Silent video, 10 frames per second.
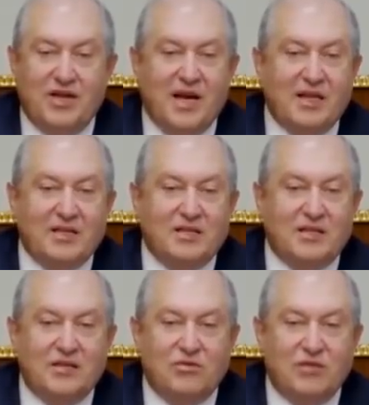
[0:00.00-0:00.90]
jihadists
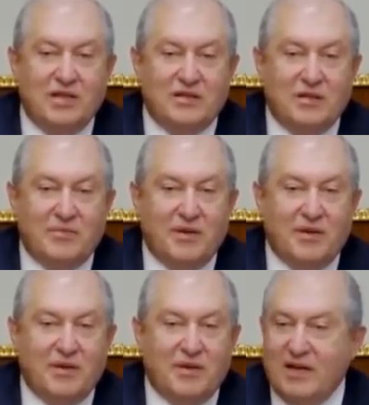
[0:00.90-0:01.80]
into this picture.